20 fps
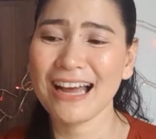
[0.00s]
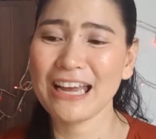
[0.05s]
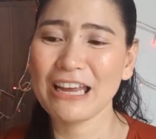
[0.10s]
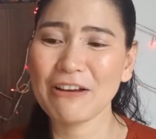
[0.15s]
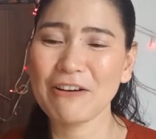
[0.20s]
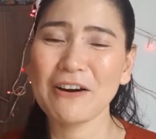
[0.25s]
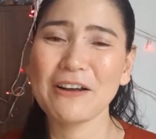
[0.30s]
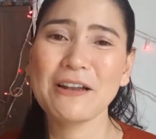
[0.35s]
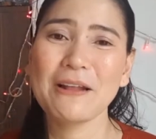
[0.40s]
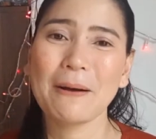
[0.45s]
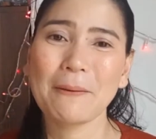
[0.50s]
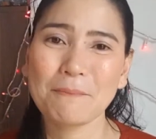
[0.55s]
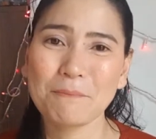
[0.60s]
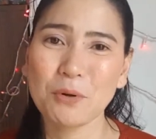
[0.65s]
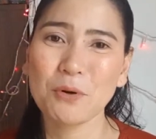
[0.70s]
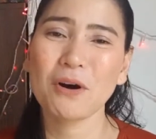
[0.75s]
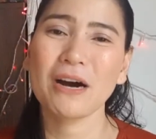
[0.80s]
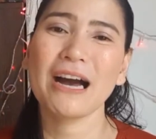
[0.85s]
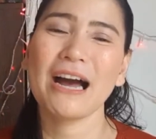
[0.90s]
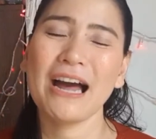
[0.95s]
kayo ng
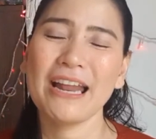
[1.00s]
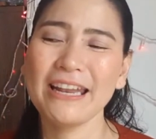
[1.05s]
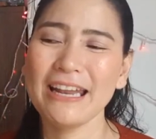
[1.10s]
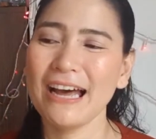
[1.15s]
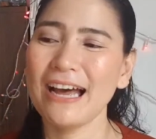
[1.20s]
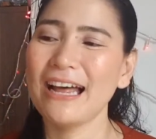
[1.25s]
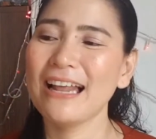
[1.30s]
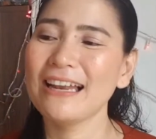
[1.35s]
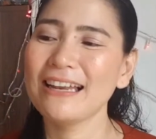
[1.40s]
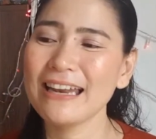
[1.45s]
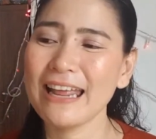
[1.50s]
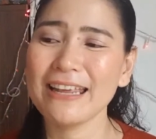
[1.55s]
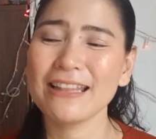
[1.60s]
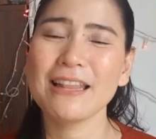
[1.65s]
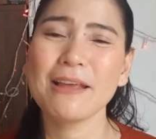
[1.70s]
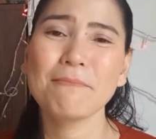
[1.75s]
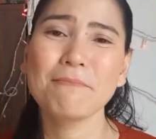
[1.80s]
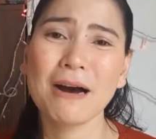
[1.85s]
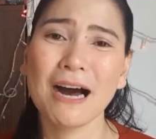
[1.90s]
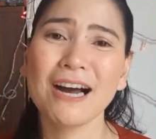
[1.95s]
book na
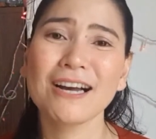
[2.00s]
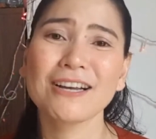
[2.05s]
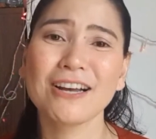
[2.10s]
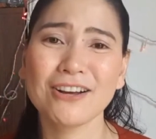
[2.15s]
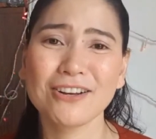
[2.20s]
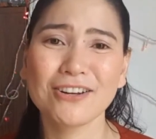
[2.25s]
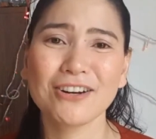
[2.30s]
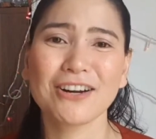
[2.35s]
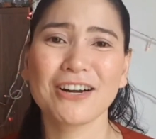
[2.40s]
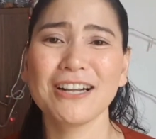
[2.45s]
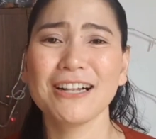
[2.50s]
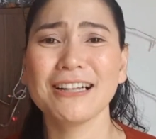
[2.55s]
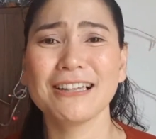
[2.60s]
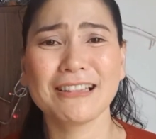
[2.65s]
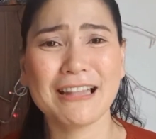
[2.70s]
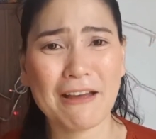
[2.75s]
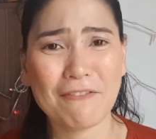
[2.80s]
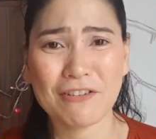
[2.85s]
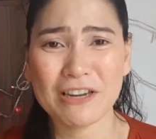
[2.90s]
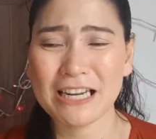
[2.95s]
Ladybug
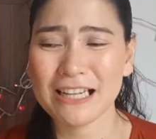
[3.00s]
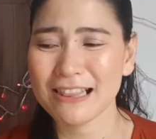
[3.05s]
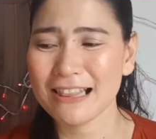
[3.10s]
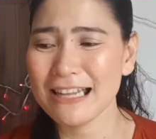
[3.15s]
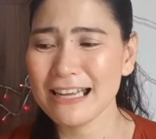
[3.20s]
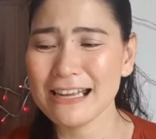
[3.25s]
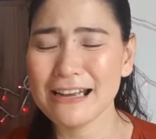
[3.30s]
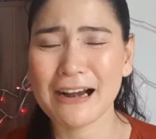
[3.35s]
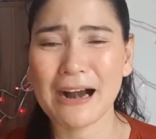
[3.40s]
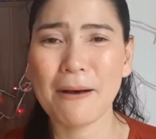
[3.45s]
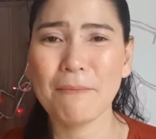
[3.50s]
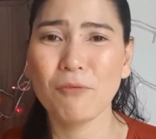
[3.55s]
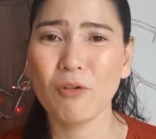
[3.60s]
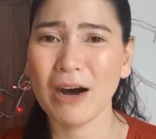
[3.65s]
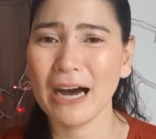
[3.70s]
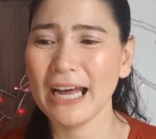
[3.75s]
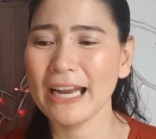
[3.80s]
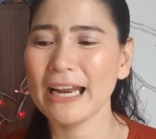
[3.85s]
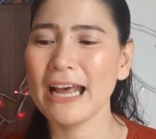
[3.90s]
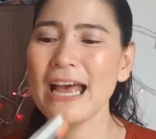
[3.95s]
Girl, definitely grab
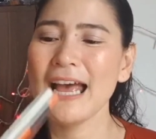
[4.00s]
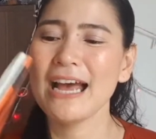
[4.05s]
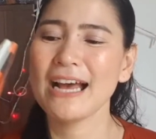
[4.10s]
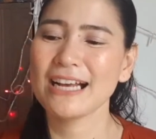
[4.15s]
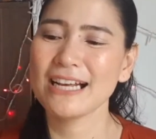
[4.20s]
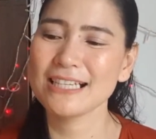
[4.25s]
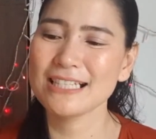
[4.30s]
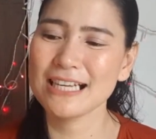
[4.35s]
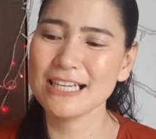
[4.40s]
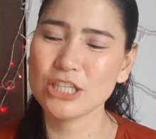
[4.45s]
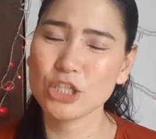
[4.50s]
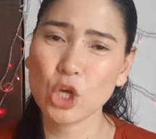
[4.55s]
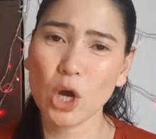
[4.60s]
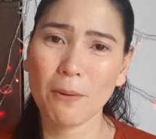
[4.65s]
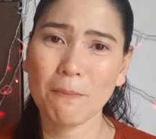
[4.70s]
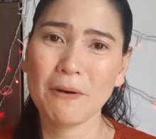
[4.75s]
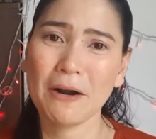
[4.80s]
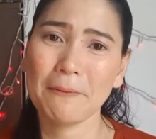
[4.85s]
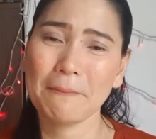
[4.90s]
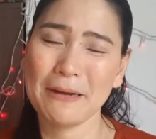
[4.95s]
one kasi
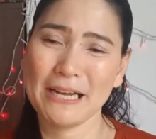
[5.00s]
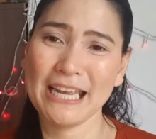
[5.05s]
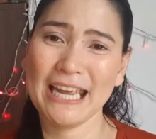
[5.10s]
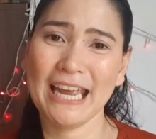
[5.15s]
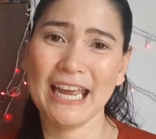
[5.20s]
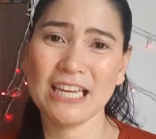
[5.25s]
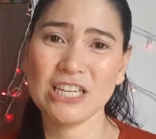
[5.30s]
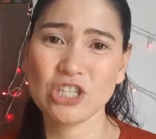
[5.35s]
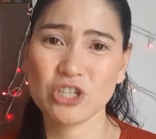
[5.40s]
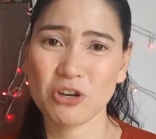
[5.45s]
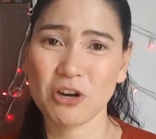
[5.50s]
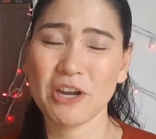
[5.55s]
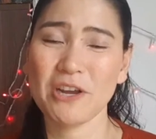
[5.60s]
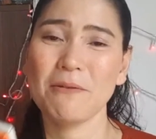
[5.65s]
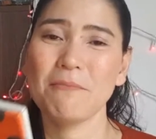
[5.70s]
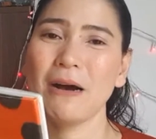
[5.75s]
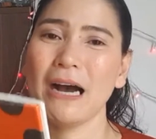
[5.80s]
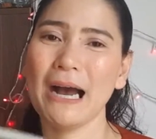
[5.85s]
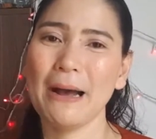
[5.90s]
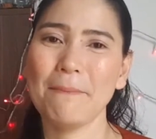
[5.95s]
sobrang
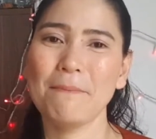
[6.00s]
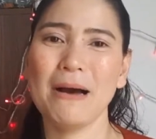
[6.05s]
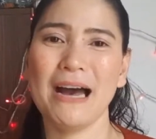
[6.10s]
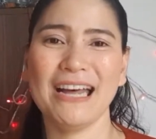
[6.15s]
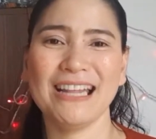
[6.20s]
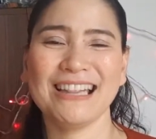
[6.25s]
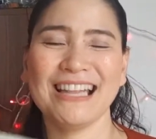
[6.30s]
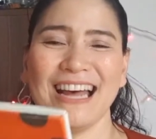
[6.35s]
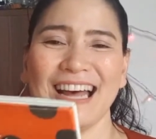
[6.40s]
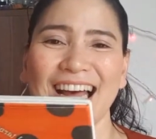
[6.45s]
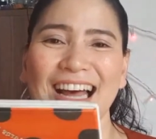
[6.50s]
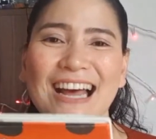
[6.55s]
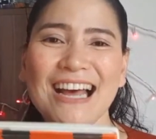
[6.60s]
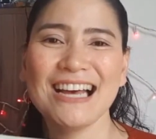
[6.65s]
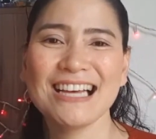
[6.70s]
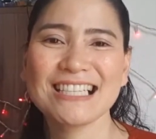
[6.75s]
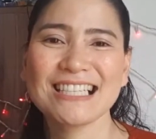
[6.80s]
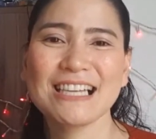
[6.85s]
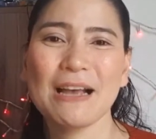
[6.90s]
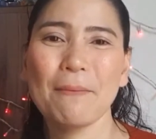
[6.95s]
mag-e-enjoy yung mga bata
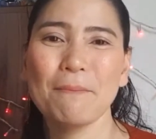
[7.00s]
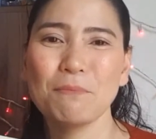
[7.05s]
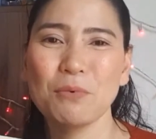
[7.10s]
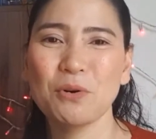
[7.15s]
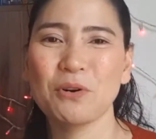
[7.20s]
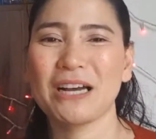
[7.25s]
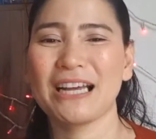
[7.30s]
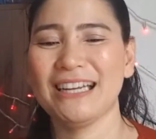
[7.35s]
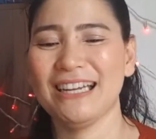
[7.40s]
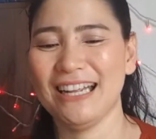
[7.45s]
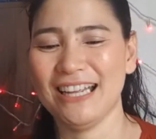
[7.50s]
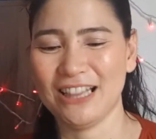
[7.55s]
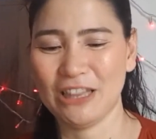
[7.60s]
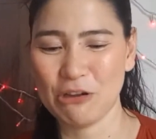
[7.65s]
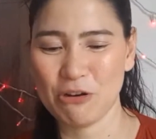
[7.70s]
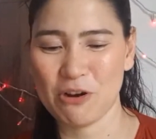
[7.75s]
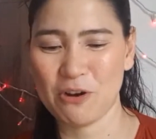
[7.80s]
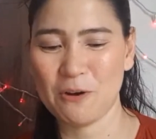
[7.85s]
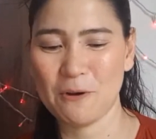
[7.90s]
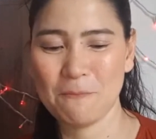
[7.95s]
sa book na
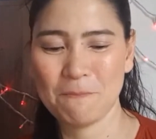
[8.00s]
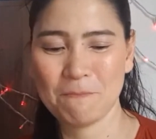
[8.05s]
to.